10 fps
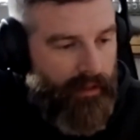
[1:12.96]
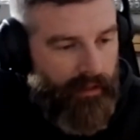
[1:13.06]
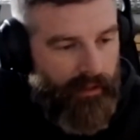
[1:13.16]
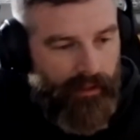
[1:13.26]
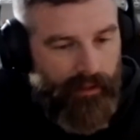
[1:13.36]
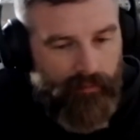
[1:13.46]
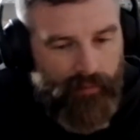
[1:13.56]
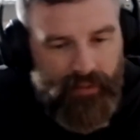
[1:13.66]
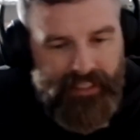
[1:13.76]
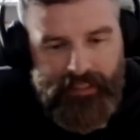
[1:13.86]
Uh, but
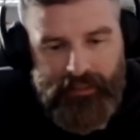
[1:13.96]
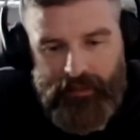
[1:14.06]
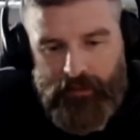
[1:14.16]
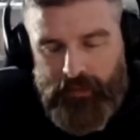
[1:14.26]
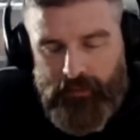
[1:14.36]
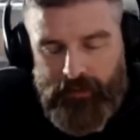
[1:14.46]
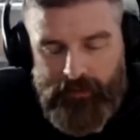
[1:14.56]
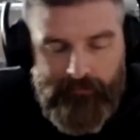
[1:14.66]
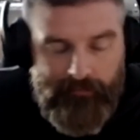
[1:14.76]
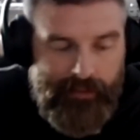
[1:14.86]
we take you know we
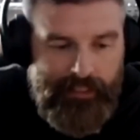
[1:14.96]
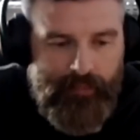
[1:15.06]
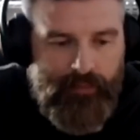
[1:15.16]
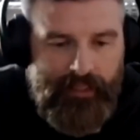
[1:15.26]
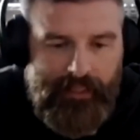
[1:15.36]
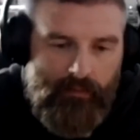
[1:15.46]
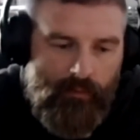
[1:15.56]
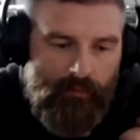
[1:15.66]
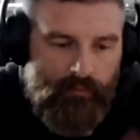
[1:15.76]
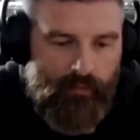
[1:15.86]
we for example like
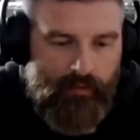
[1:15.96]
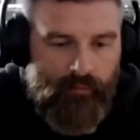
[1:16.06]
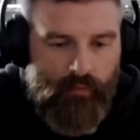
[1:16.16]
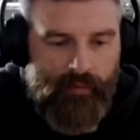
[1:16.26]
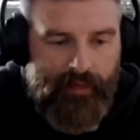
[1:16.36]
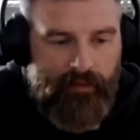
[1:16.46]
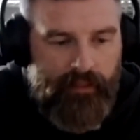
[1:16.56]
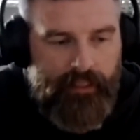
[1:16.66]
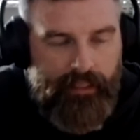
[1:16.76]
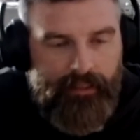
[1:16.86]
we we might look
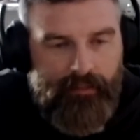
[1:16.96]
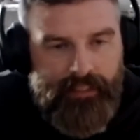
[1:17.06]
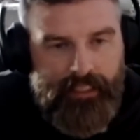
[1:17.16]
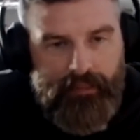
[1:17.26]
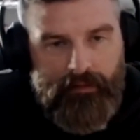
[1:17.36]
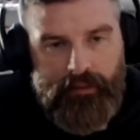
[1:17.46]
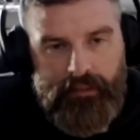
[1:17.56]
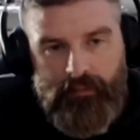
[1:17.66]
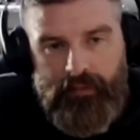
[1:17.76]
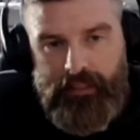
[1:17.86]
at Helium ten and look at
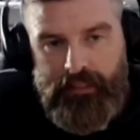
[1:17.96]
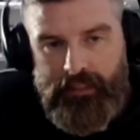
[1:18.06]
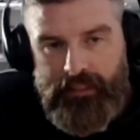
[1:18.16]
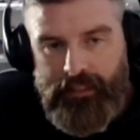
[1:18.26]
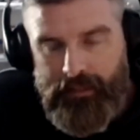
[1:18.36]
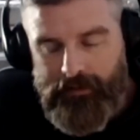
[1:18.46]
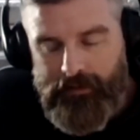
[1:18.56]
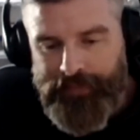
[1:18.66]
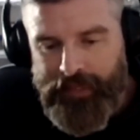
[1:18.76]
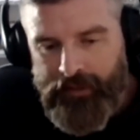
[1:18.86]
somebody's listing, and
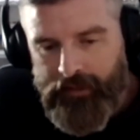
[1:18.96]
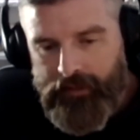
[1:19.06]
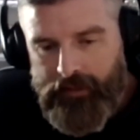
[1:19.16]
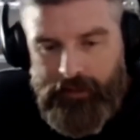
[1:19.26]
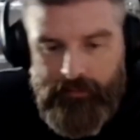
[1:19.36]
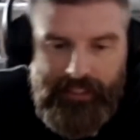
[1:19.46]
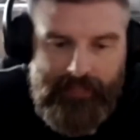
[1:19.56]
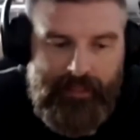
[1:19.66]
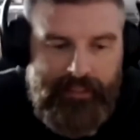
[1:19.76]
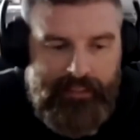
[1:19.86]
Helium ten
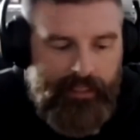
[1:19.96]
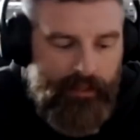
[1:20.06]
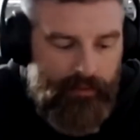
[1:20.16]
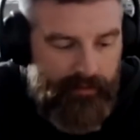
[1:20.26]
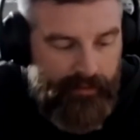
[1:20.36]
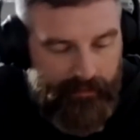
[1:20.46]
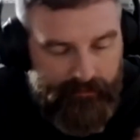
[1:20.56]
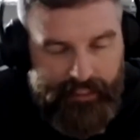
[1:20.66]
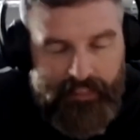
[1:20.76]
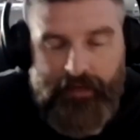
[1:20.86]
might say, oh, it
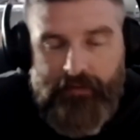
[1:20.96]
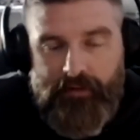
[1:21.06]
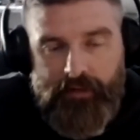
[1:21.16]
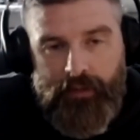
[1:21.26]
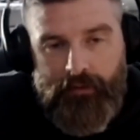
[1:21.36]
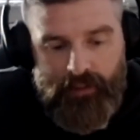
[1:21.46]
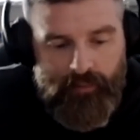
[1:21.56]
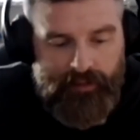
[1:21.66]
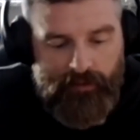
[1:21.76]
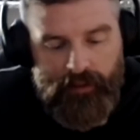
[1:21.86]
takes five hundred units, but
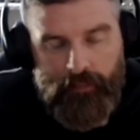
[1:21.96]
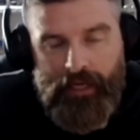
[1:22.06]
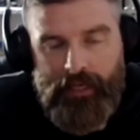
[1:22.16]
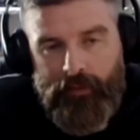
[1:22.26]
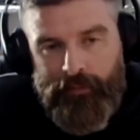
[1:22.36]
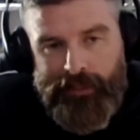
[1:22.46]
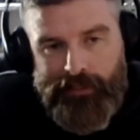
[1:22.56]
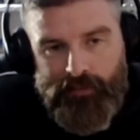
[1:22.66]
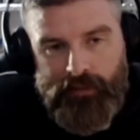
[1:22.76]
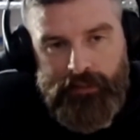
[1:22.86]
they're at the bottom of page
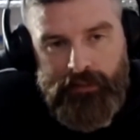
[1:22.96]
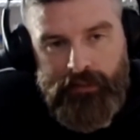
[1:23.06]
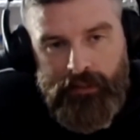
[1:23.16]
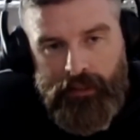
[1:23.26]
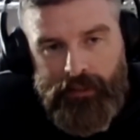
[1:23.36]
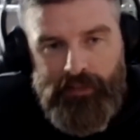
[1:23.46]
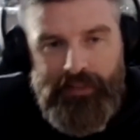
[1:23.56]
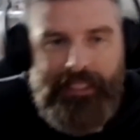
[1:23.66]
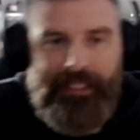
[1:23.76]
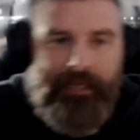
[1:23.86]
one. So we
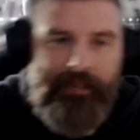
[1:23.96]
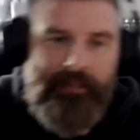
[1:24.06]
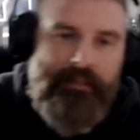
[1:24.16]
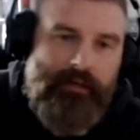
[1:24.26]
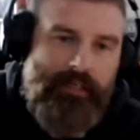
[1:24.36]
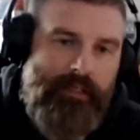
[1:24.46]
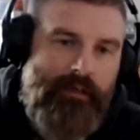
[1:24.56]
take that into consideration.